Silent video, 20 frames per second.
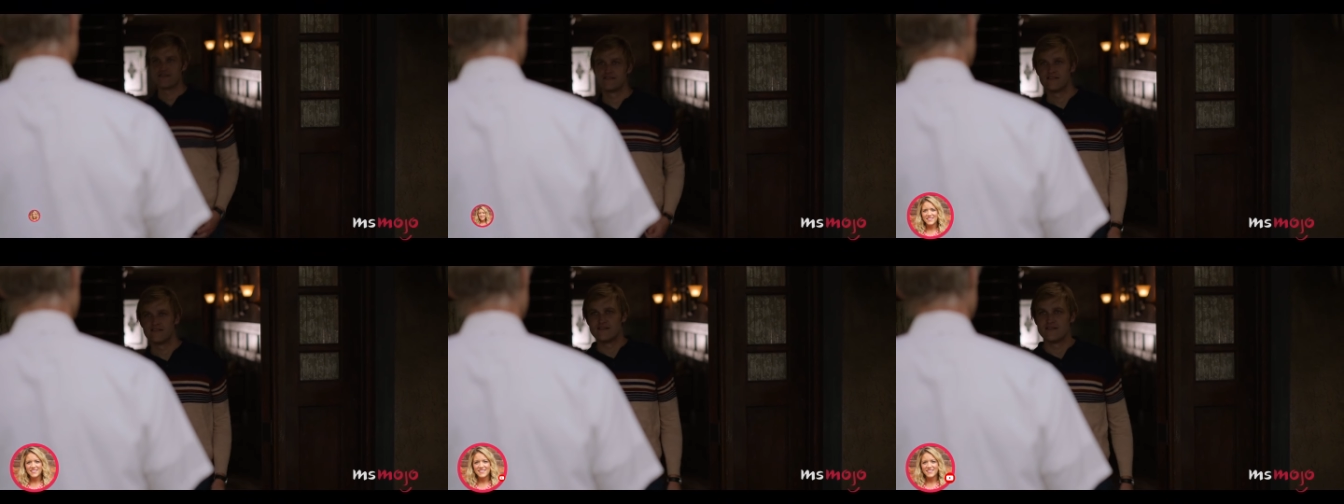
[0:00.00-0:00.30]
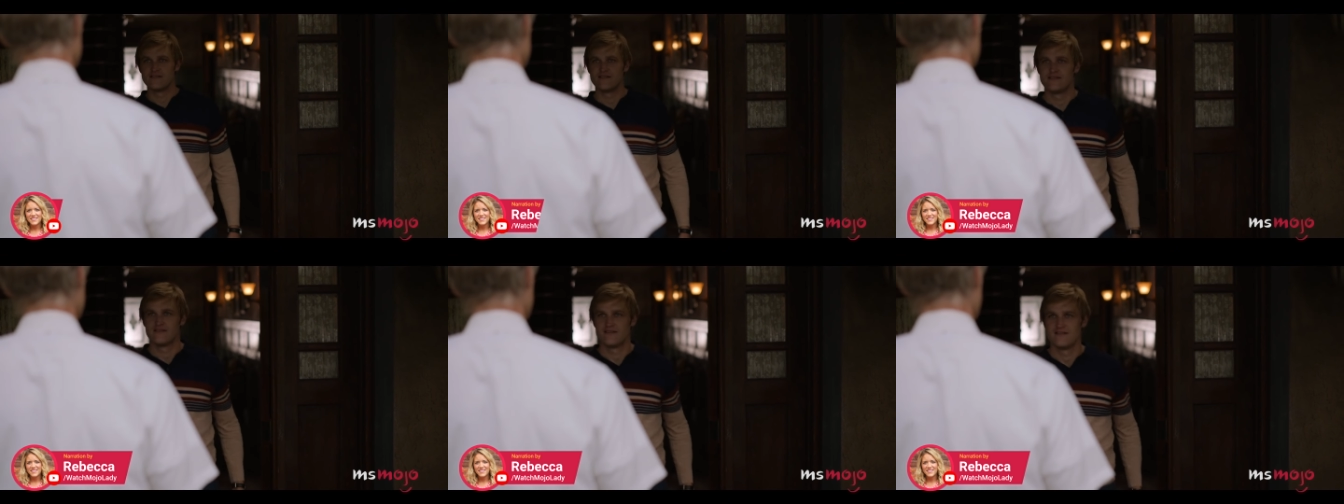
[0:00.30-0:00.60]

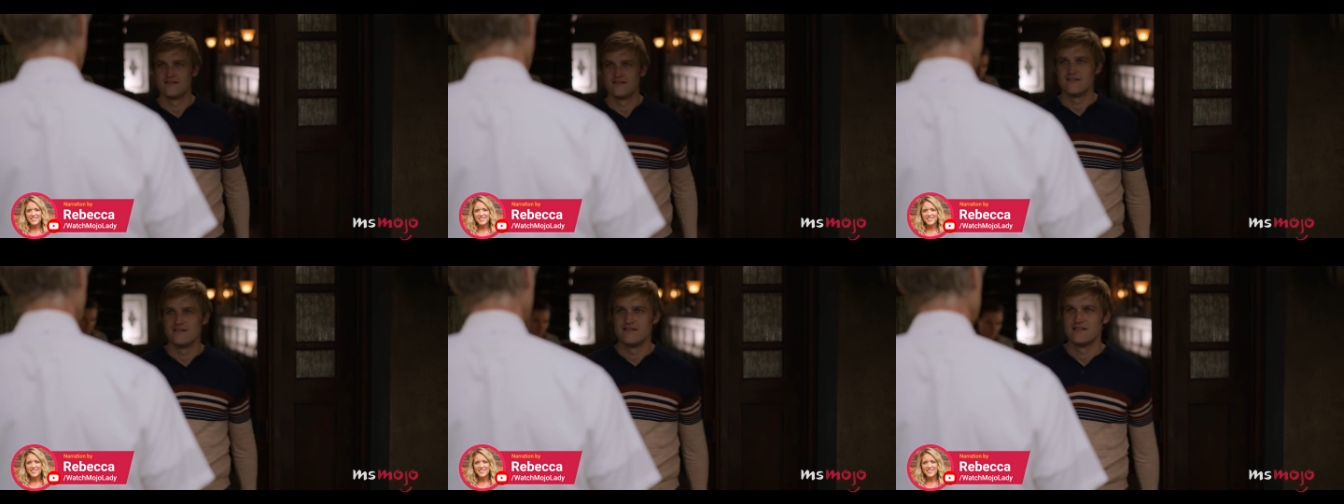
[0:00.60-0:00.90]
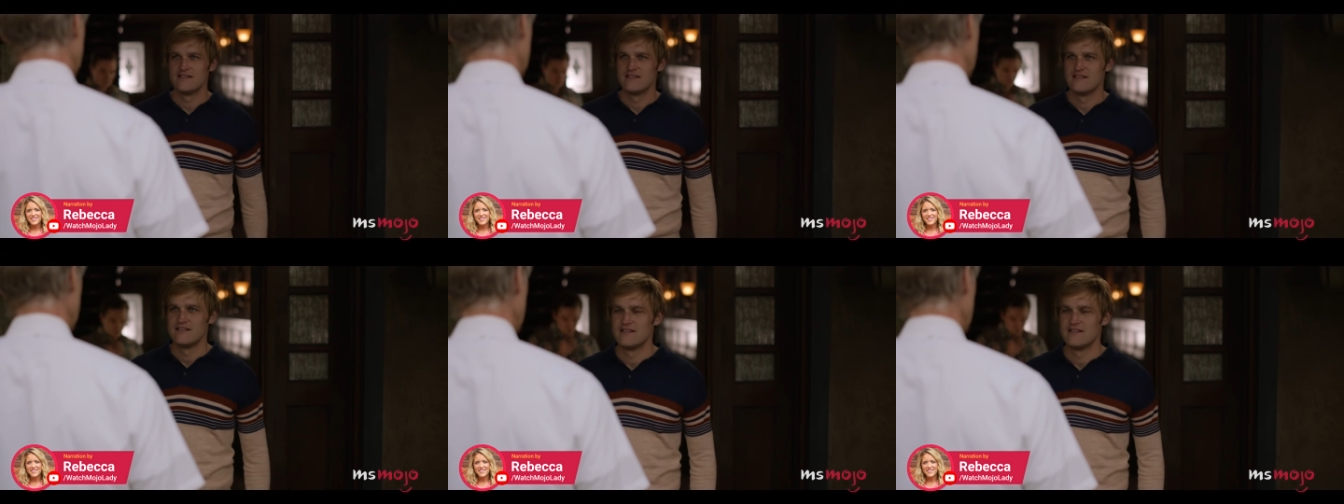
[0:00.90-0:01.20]
Welcome to
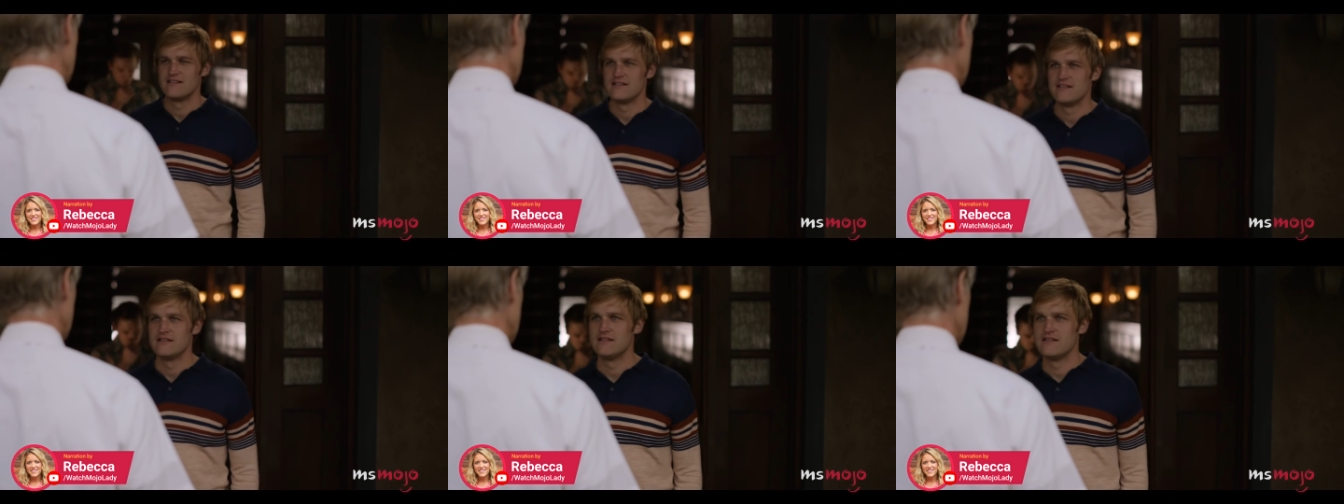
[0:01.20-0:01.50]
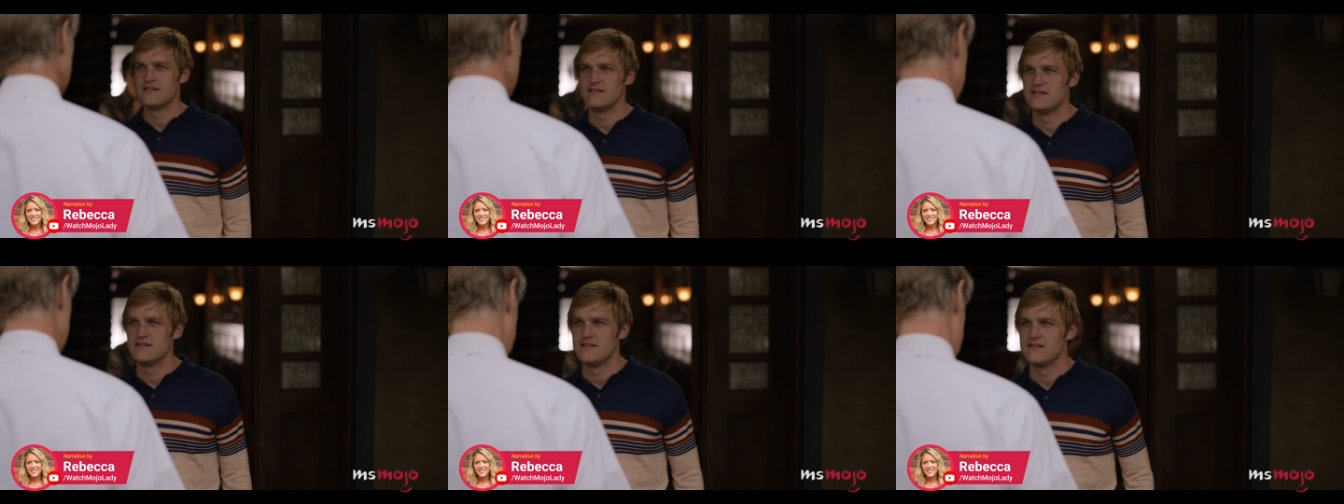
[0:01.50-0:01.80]

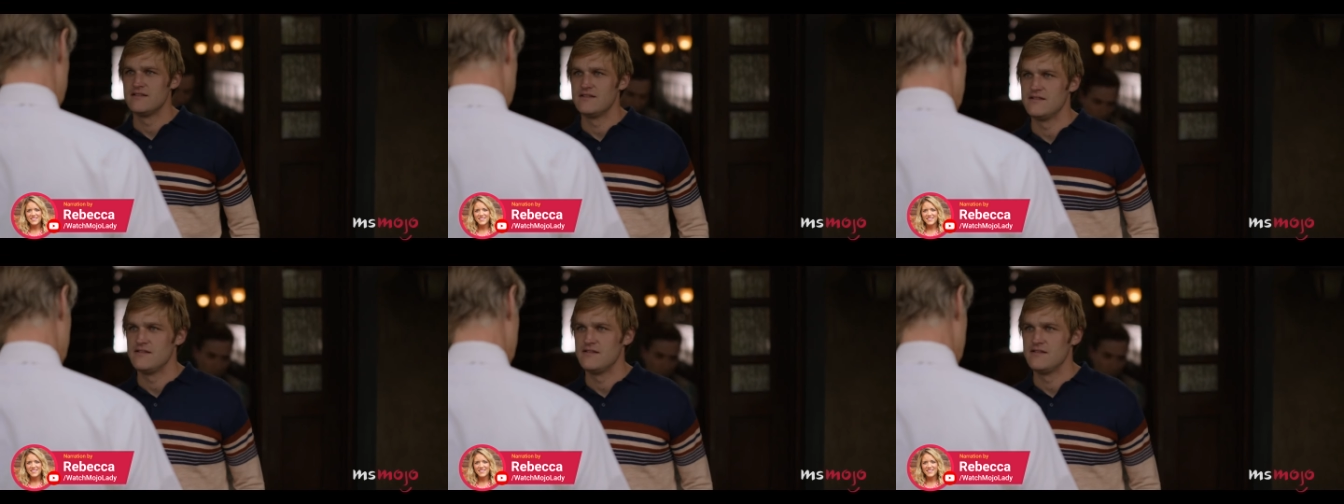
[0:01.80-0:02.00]
MsMojo, and